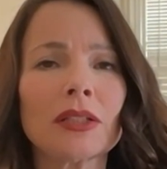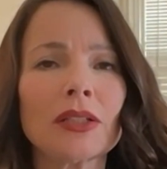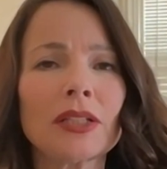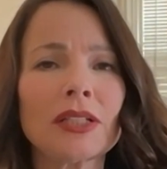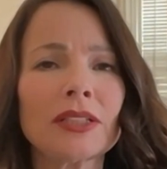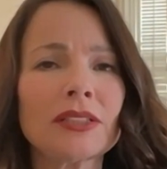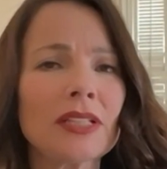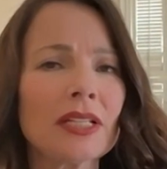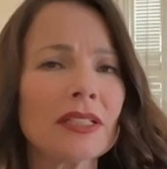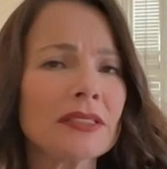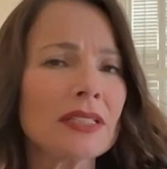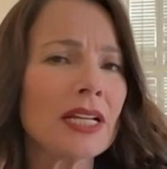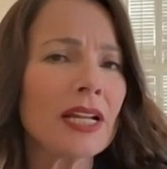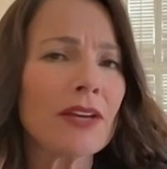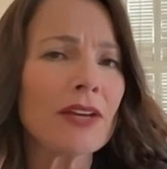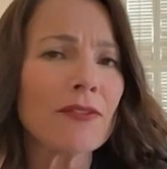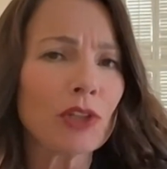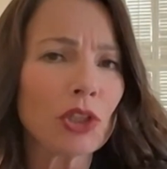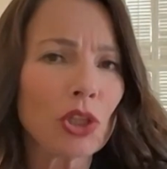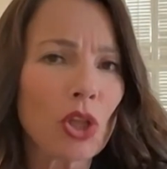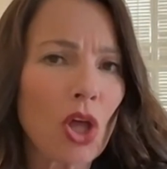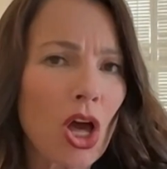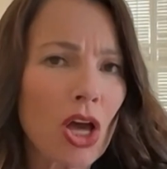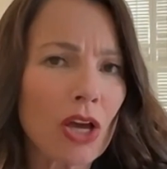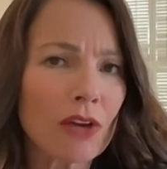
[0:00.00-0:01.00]
It doesn't have
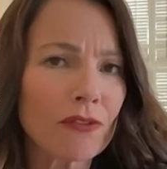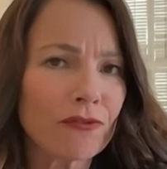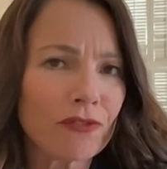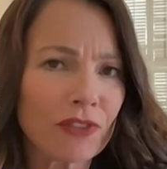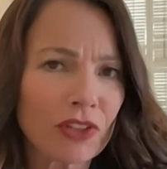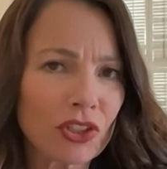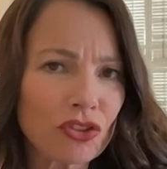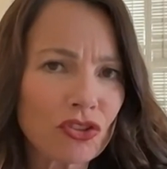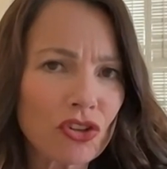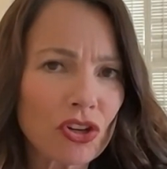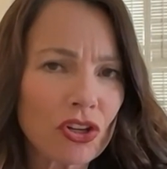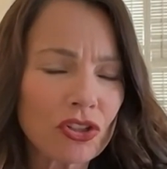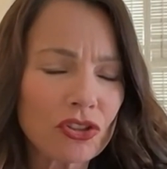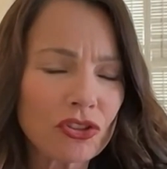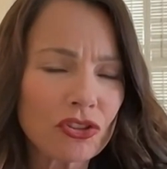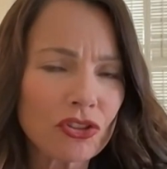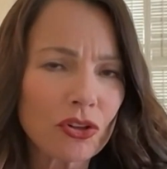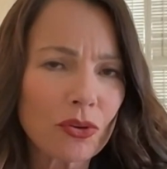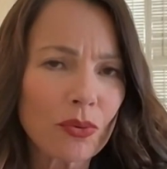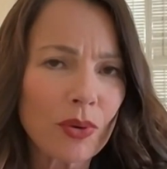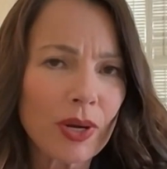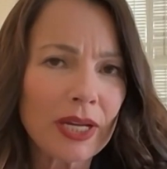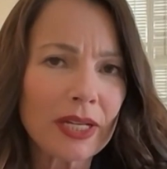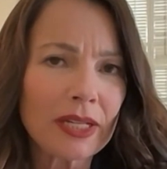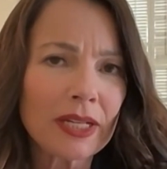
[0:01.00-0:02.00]
a long vision to
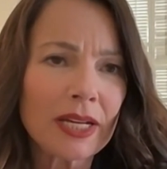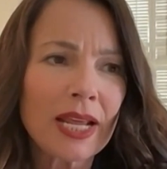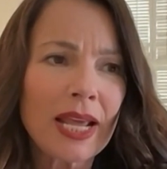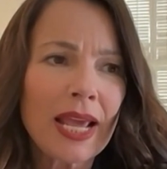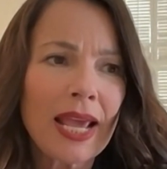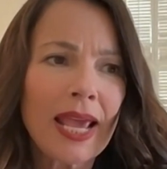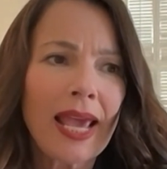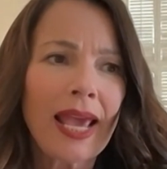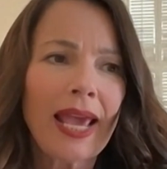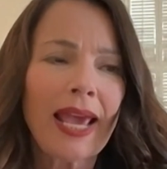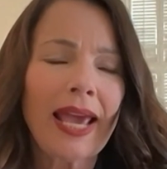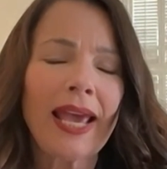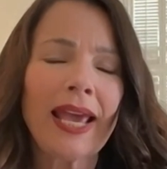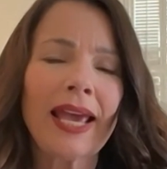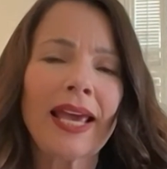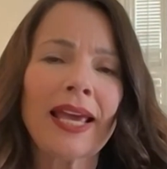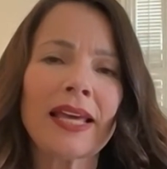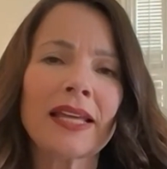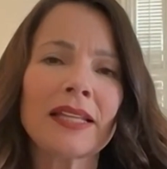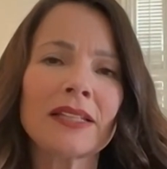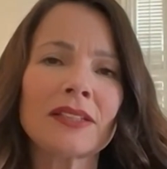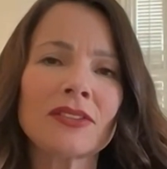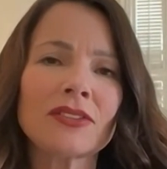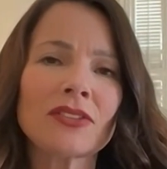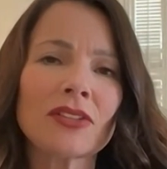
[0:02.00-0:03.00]
it.
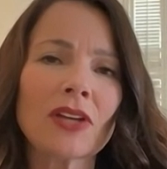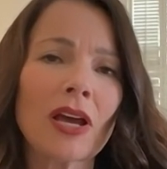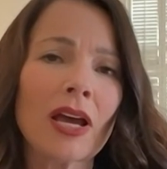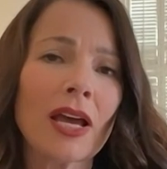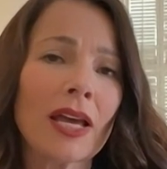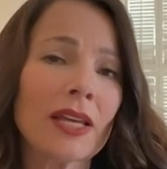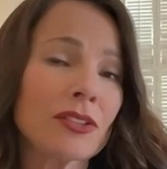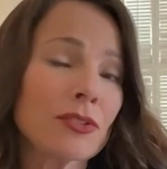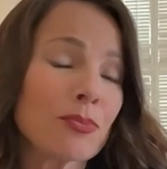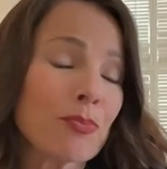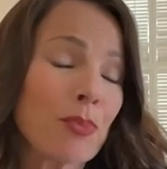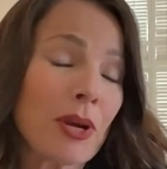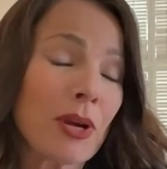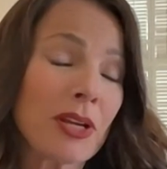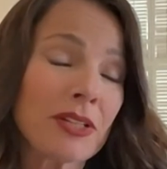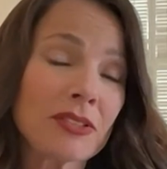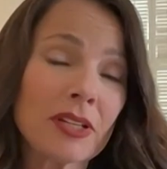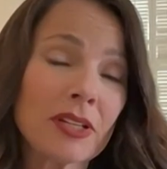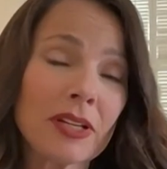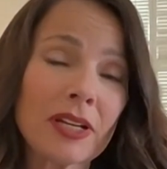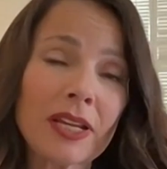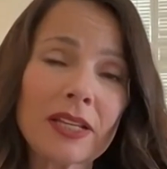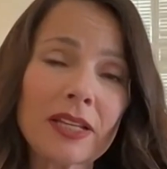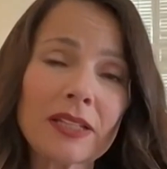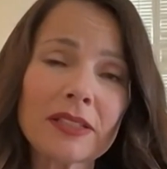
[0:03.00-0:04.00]
And as
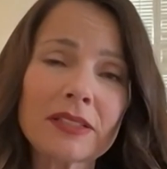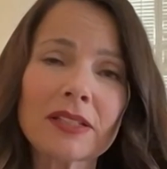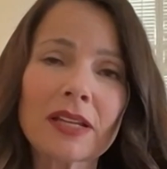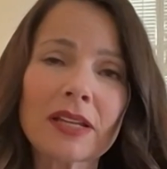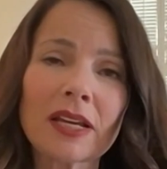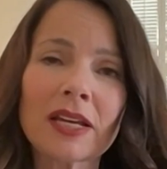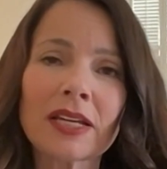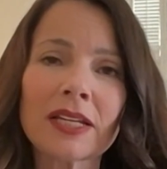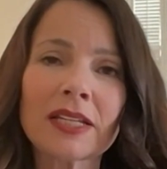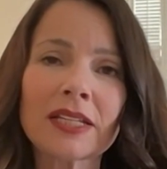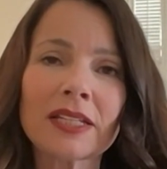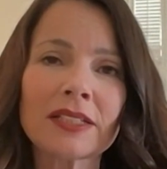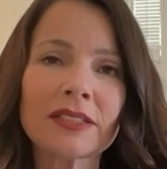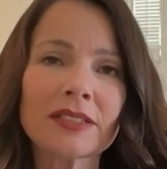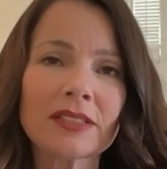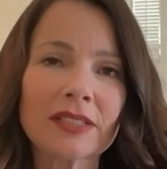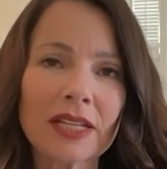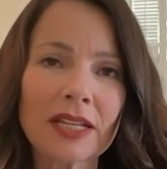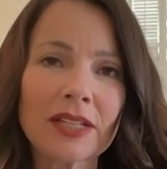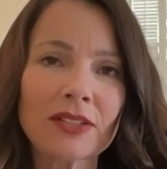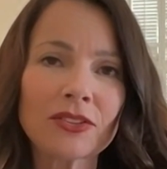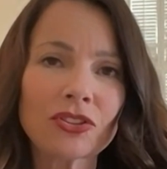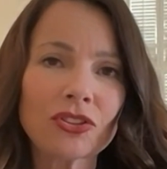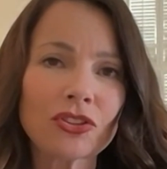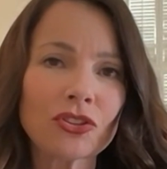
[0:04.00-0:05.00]
president, I
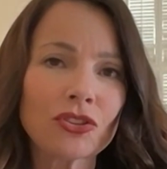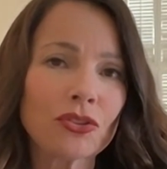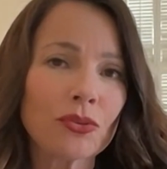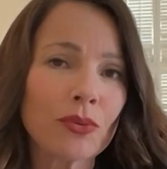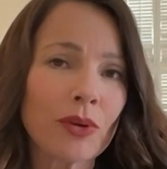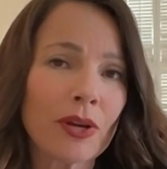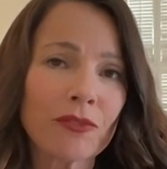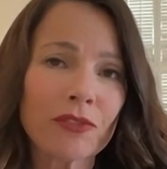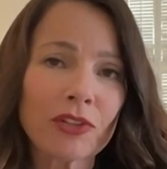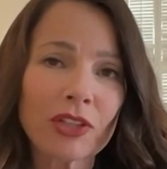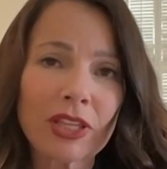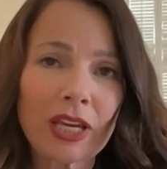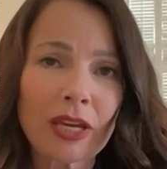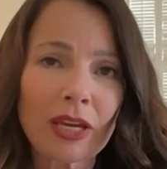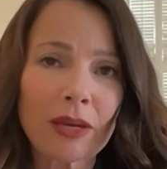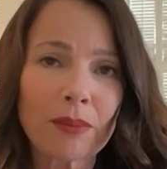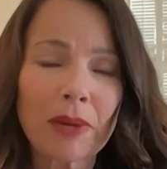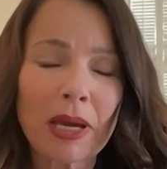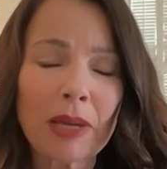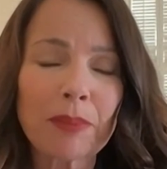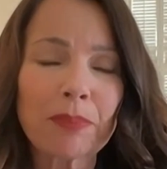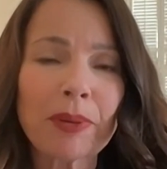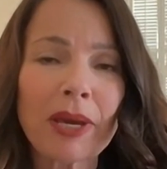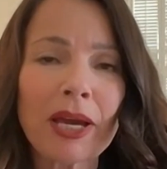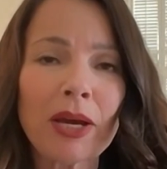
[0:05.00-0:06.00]
intend to do everything in
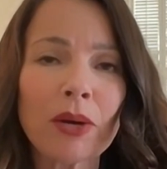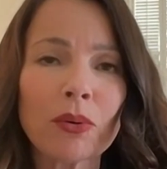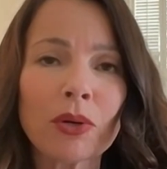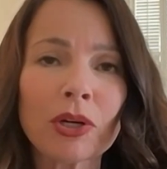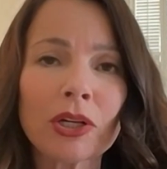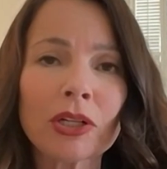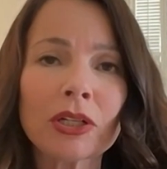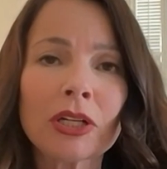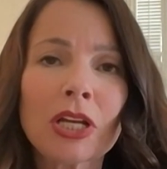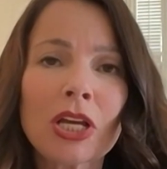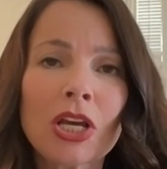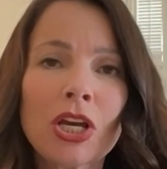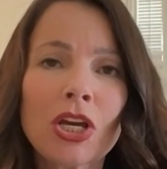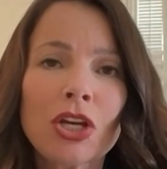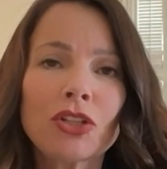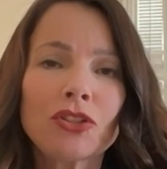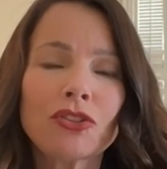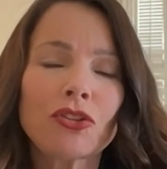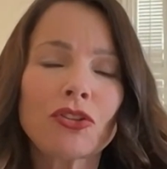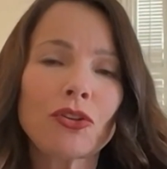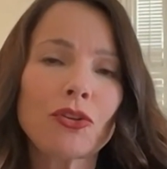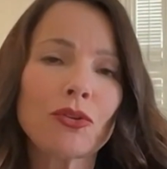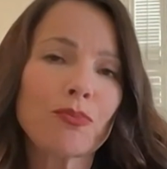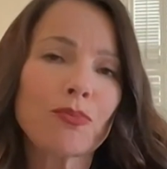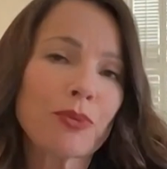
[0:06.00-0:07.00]
my power
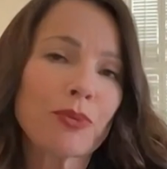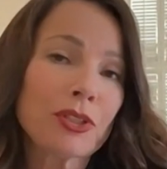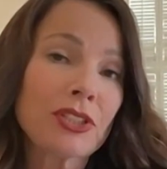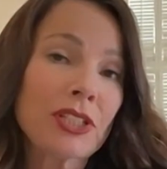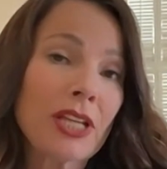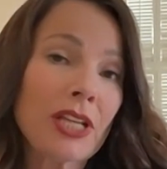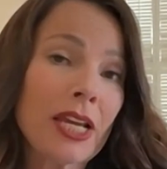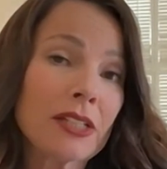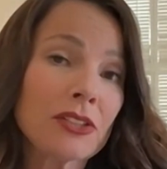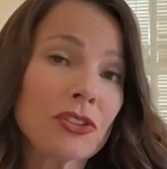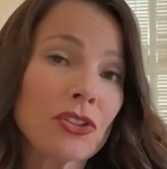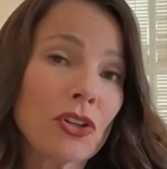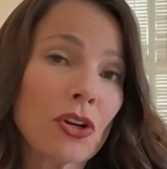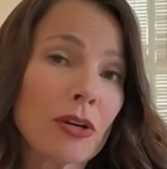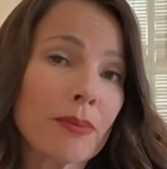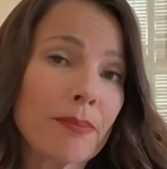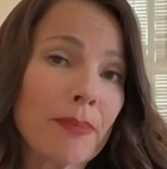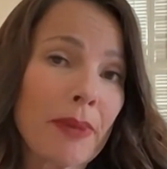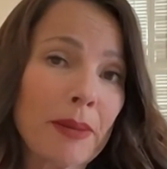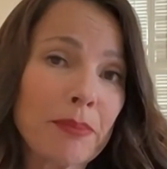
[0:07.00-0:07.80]
to protect our